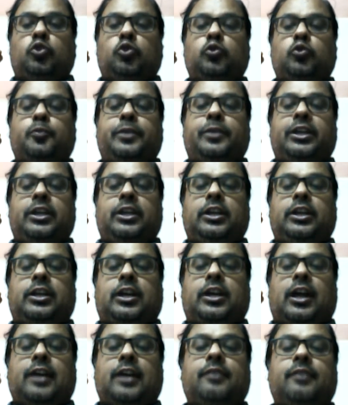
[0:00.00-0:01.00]
to be
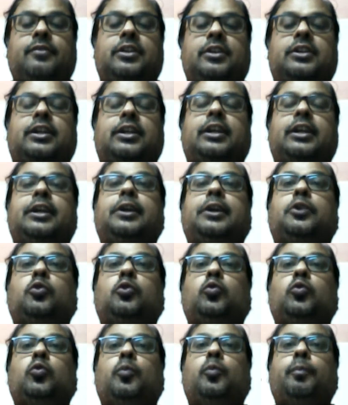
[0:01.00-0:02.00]
converted
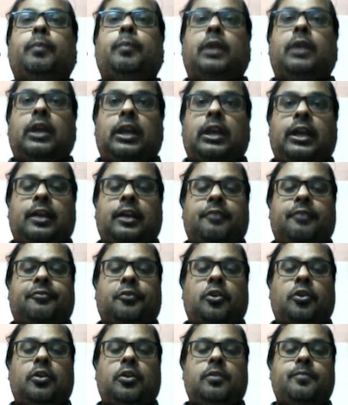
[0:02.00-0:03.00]
into
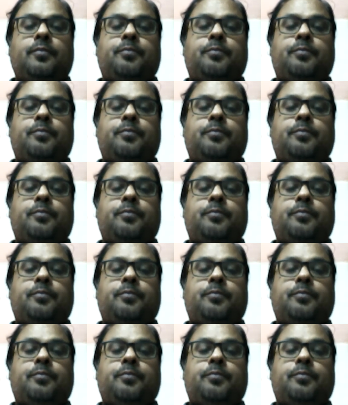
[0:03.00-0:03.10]
meaningful